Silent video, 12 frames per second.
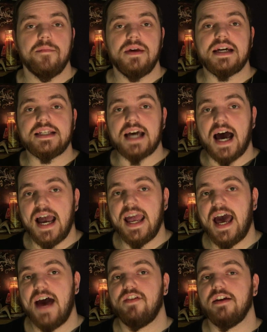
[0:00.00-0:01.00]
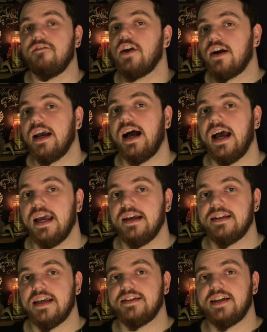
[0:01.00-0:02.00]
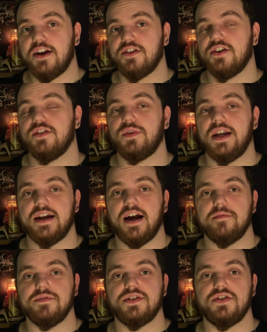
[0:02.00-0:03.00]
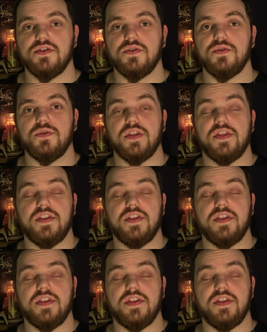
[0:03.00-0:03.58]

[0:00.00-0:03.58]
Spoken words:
because I have a very high standard when it comes to